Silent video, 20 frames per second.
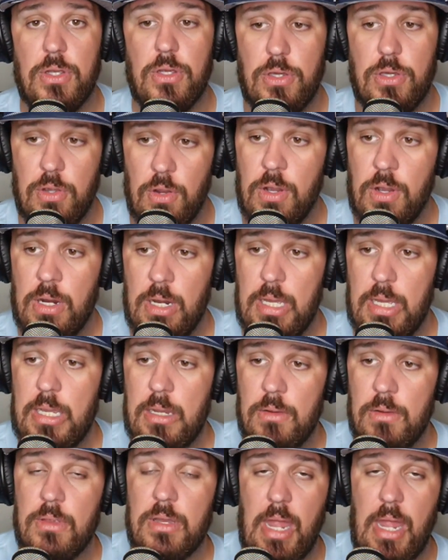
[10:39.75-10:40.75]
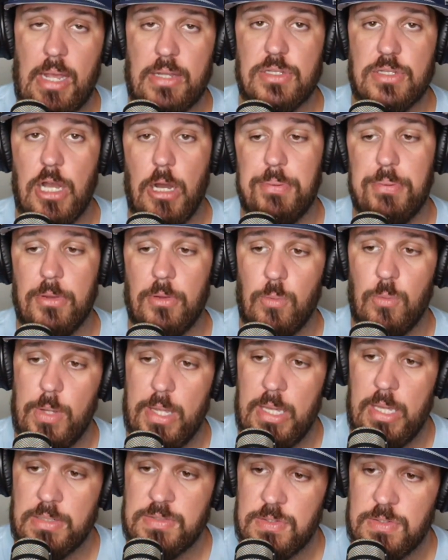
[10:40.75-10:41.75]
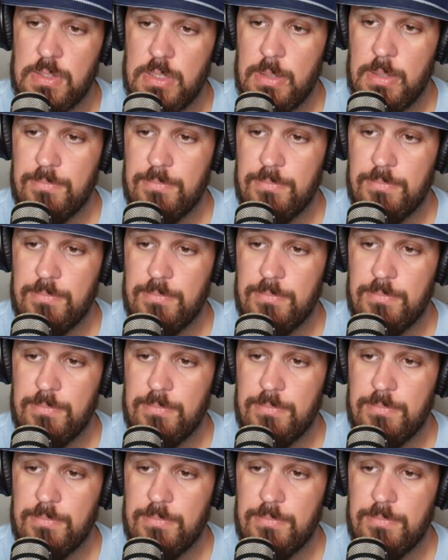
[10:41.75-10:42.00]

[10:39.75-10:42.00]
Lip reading: you're going to hear the next couple of weeks